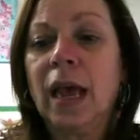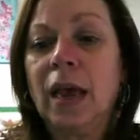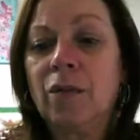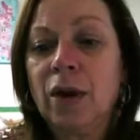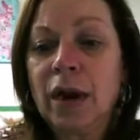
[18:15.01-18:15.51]

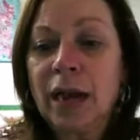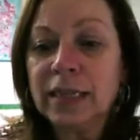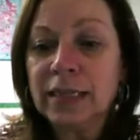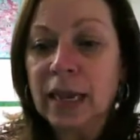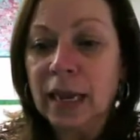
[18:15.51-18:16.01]
and what I
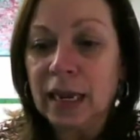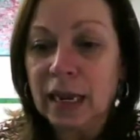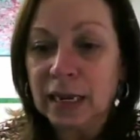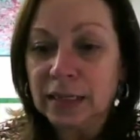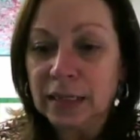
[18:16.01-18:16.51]

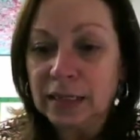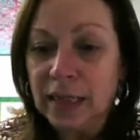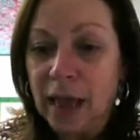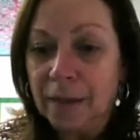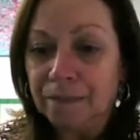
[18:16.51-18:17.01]
say is
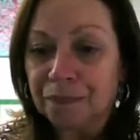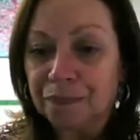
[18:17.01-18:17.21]
that